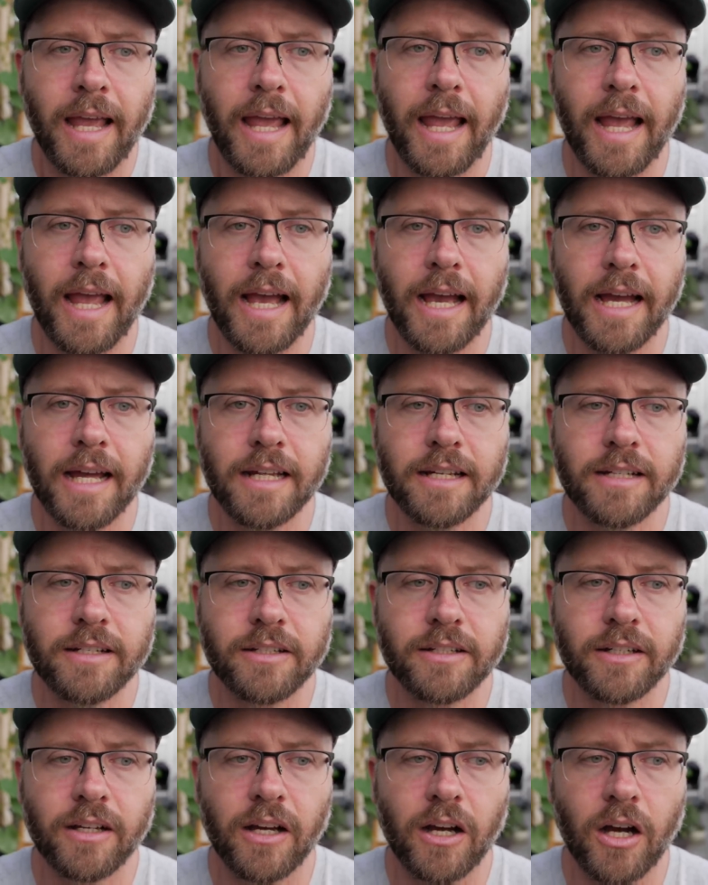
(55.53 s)

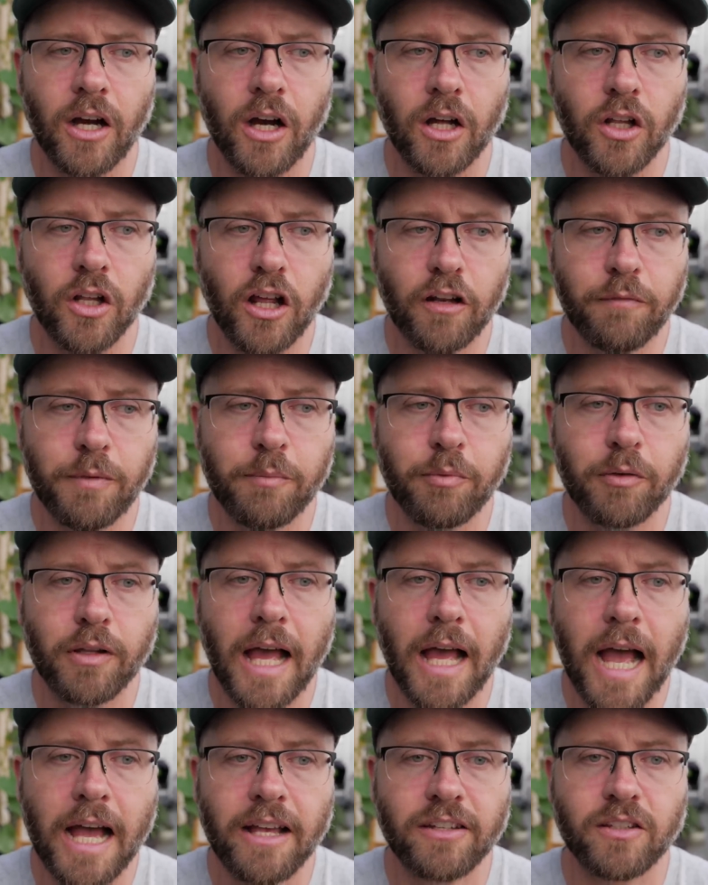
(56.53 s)
And a lot of people
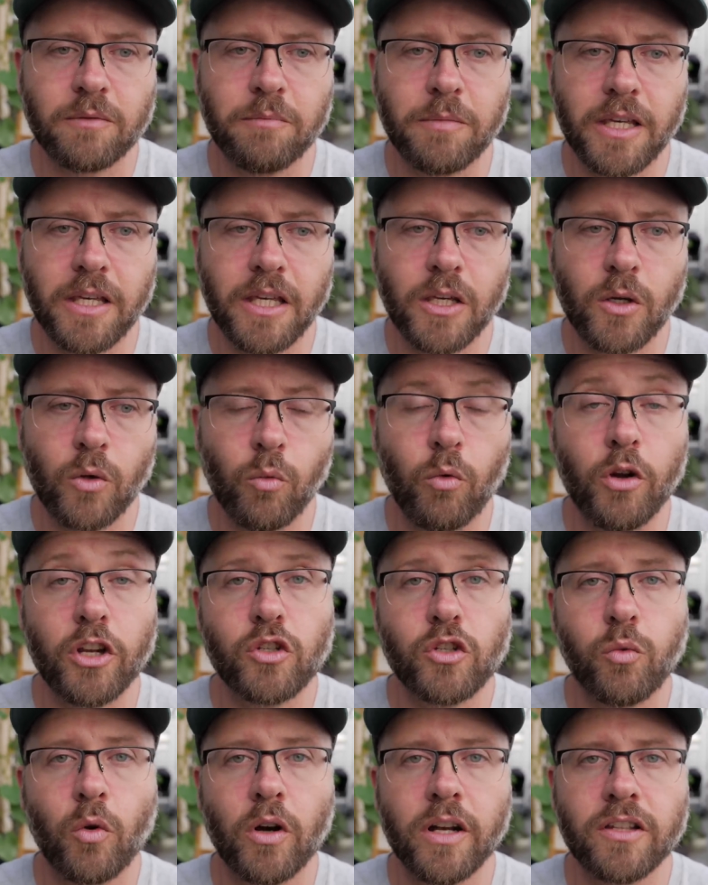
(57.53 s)
ask me
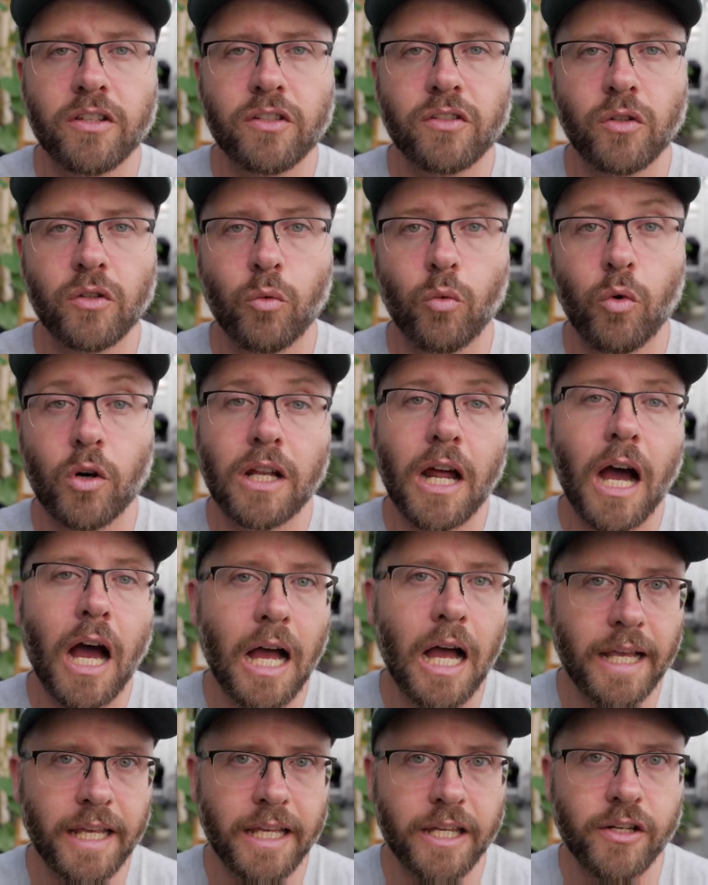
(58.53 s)
which ones would
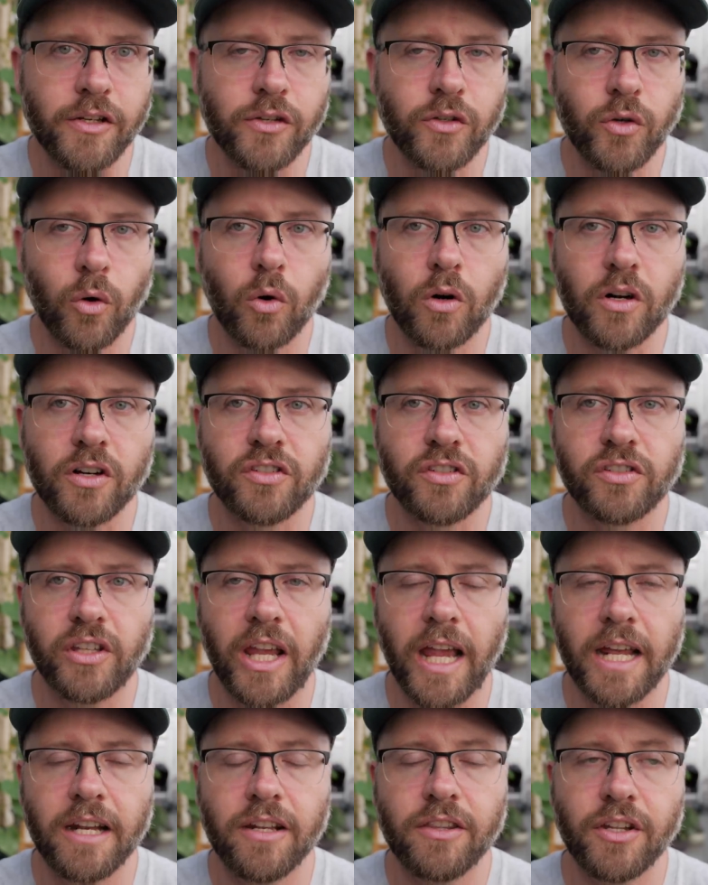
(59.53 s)
I endorse,
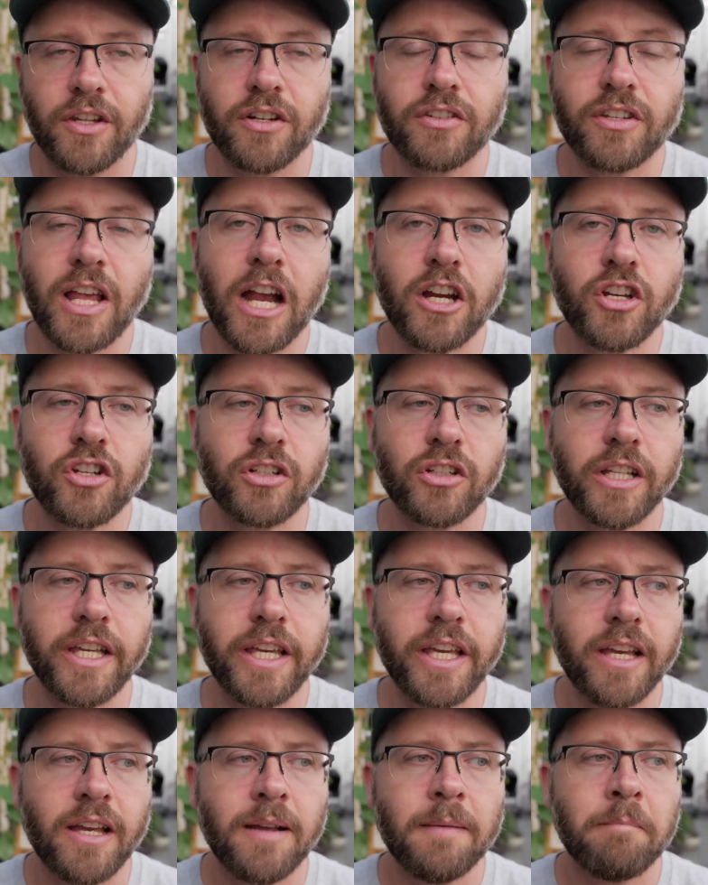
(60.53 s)
and there's
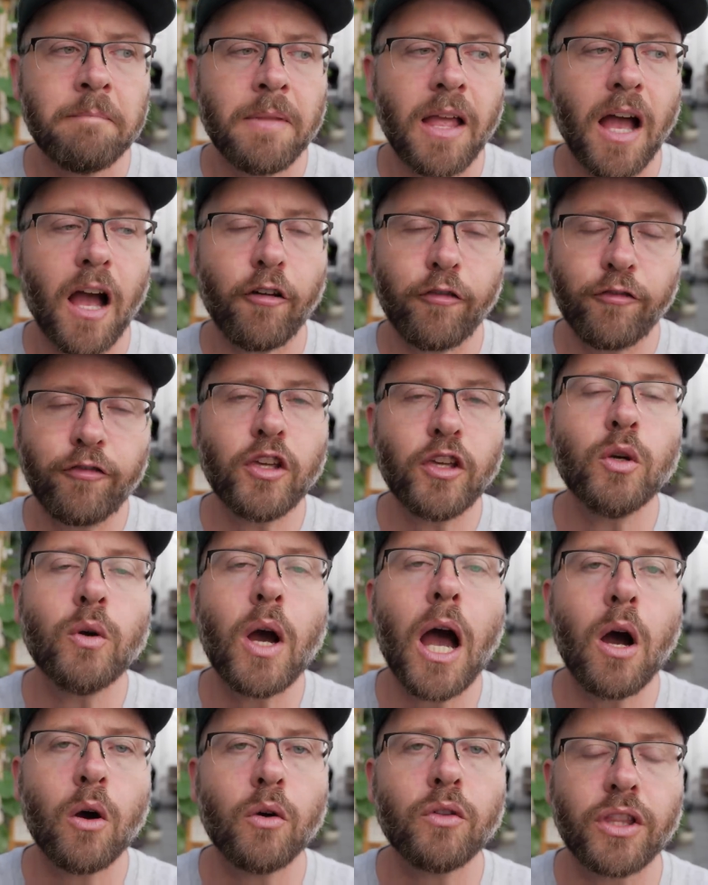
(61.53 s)
actually a few
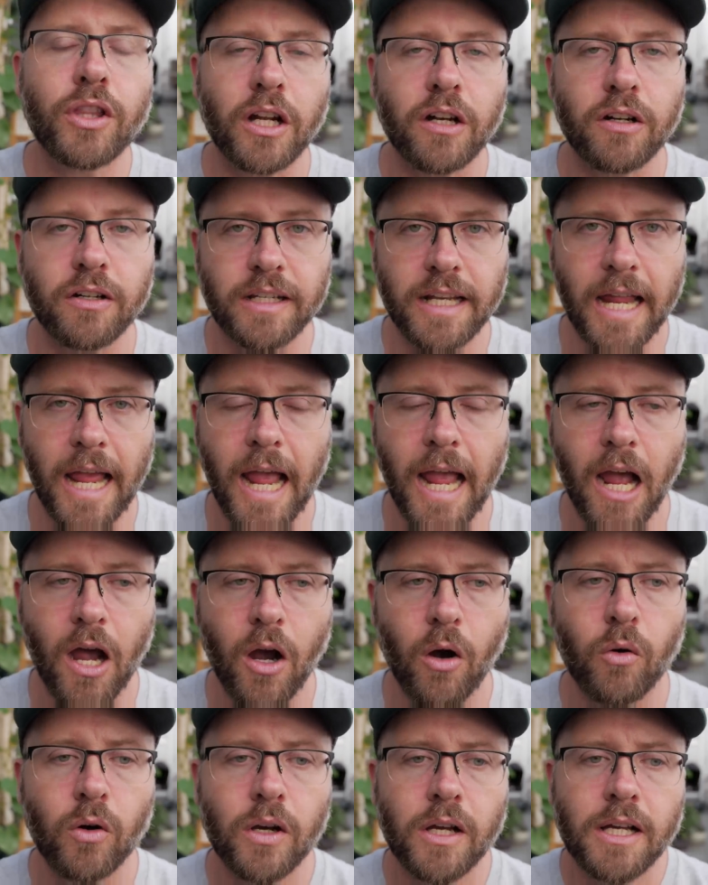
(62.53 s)
out there
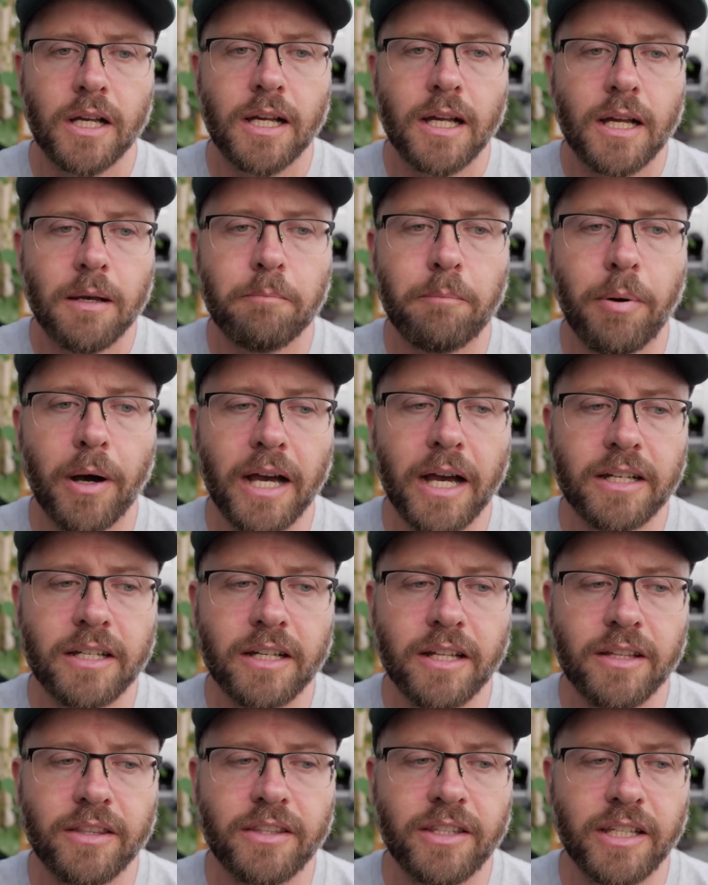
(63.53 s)
now. But
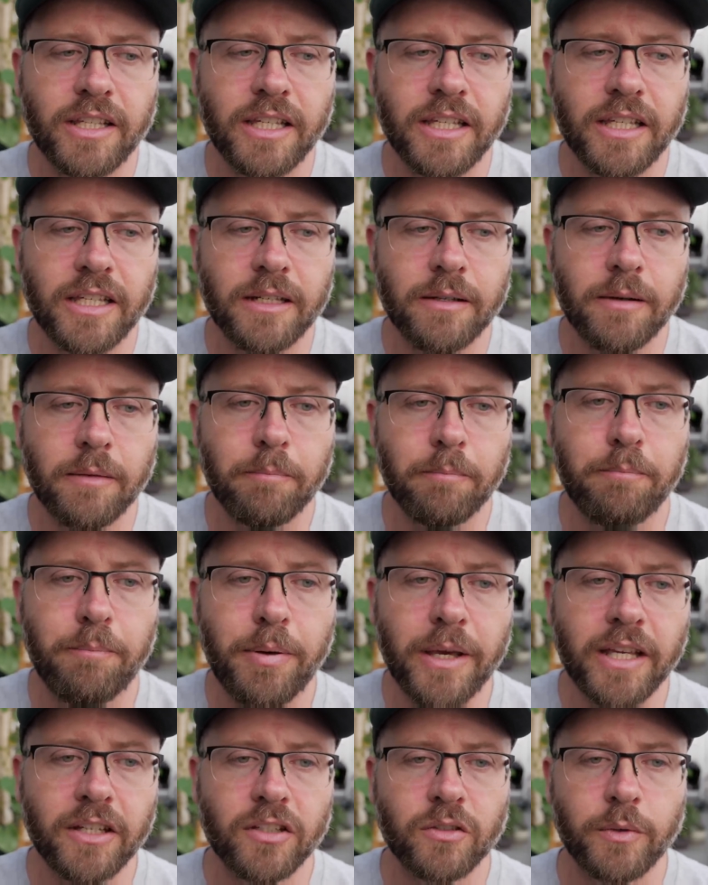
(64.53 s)
the
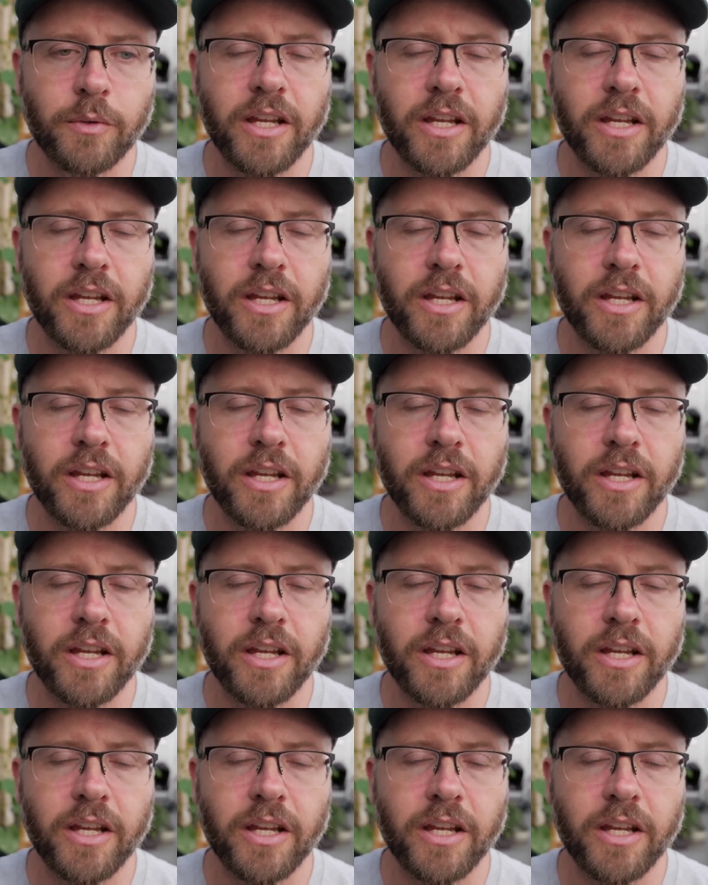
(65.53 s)
biggest